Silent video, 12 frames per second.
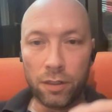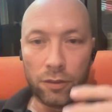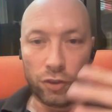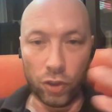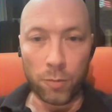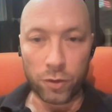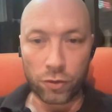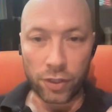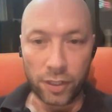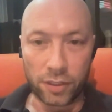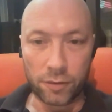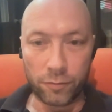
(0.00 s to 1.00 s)

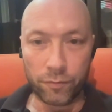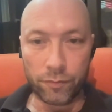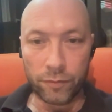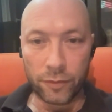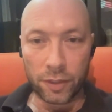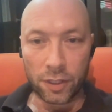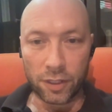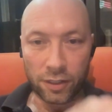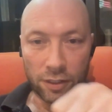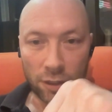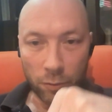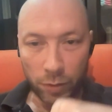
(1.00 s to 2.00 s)
geometries, because it's
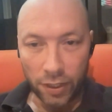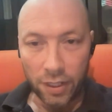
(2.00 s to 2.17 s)
going to be